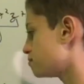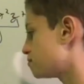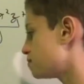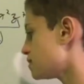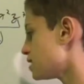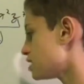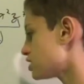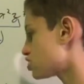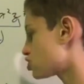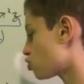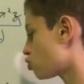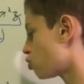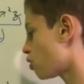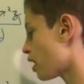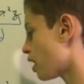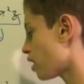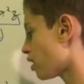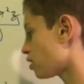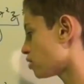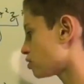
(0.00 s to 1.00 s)
b
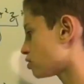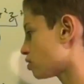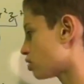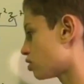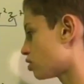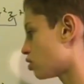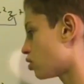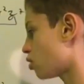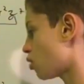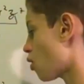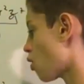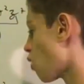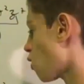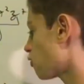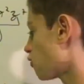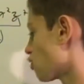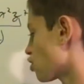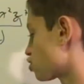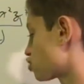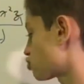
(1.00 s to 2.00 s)
squared
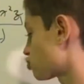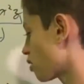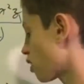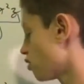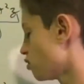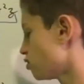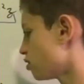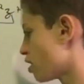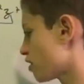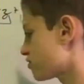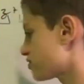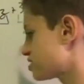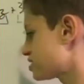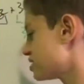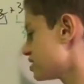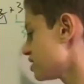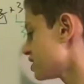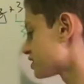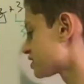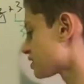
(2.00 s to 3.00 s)
over square root of
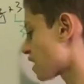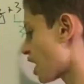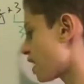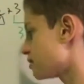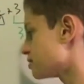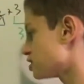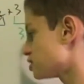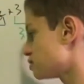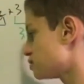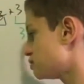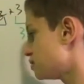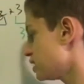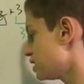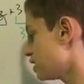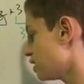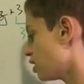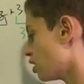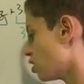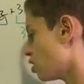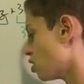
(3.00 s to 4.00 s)
c times
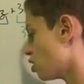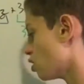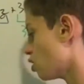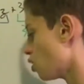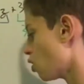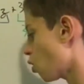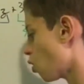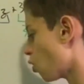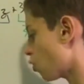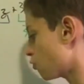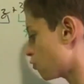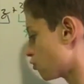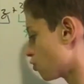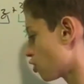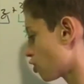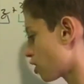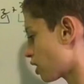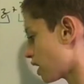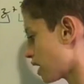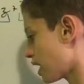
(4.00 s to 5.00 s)
b
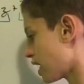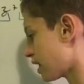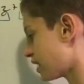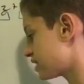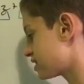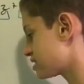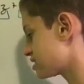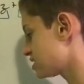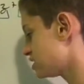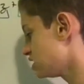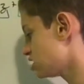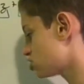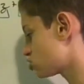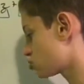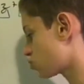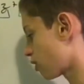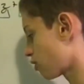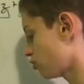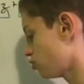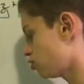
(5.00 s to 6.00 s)
over ac
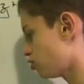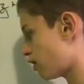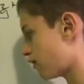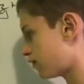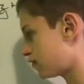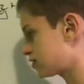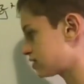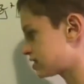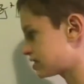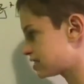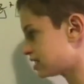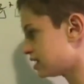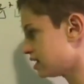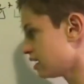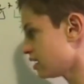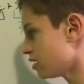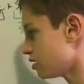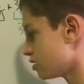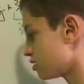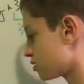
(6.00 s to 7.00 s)
square root of c